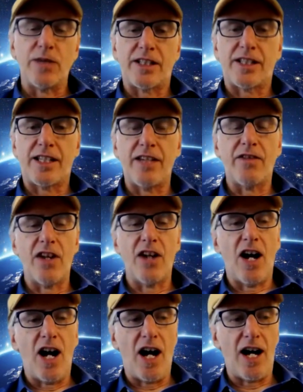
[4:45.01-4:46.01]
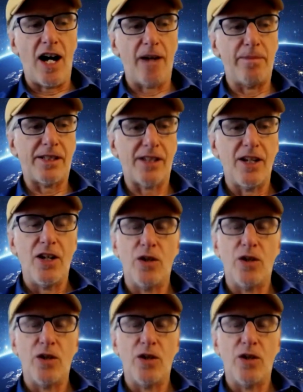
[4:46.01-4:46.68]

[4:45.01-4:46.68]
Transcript: was Stephen Hobbs,